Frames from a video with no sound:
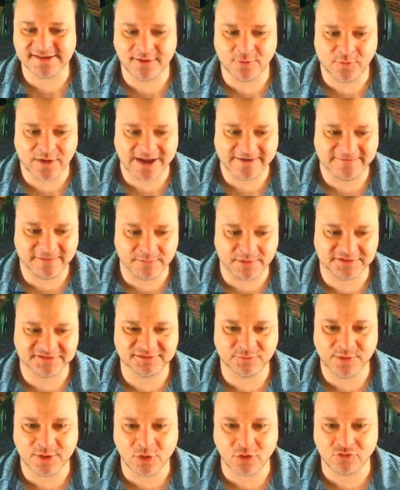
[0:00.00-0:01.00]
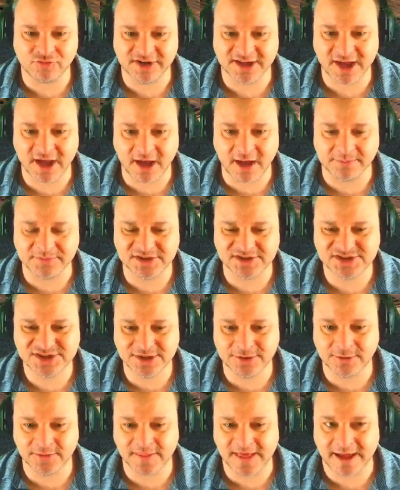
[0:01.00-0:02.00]
away from us, and we're already up to
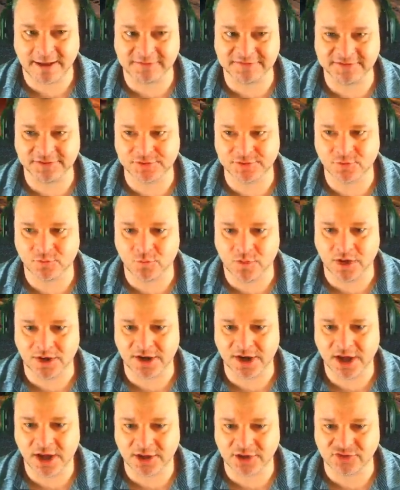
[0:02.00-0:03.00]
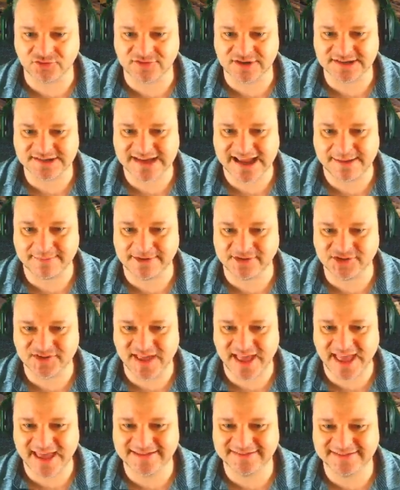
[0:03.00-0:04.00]
2,100 damage.
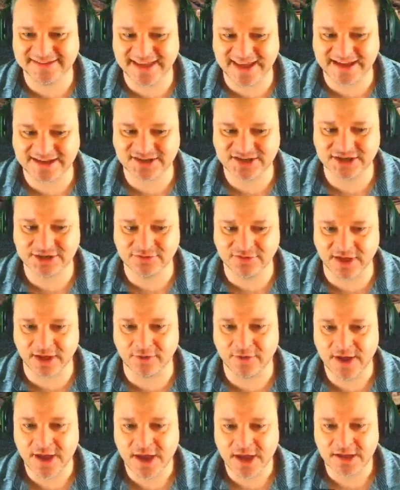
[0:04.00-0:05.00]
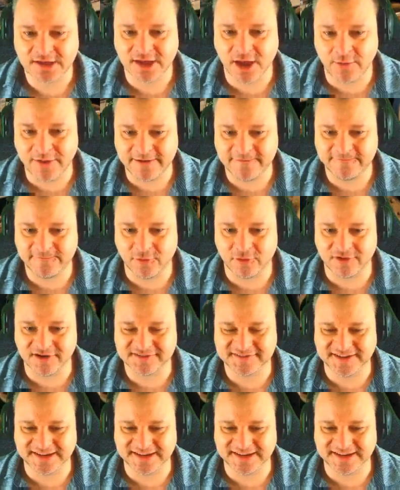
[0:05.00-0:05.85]
That STA2 though going for us